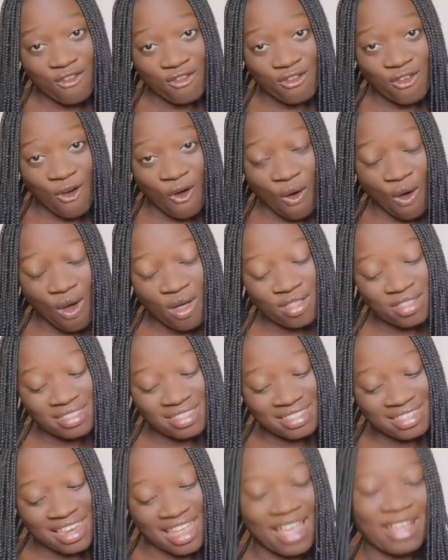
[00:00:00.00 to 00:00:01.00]
for
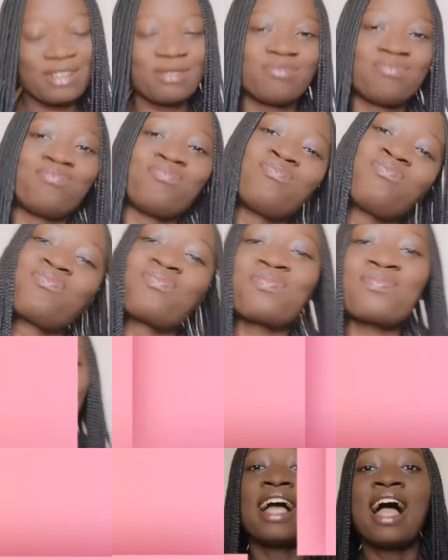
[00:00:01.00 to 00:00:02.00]
today.
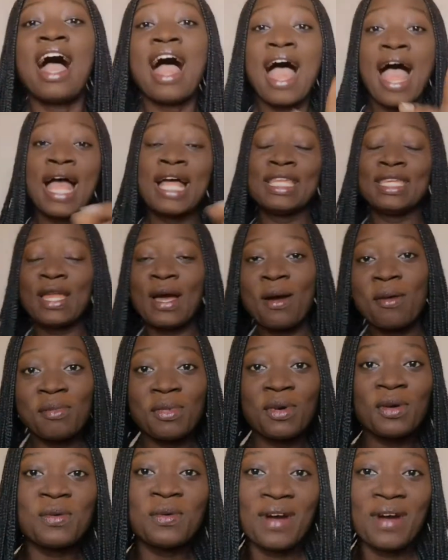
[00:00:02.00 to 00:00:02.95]
Number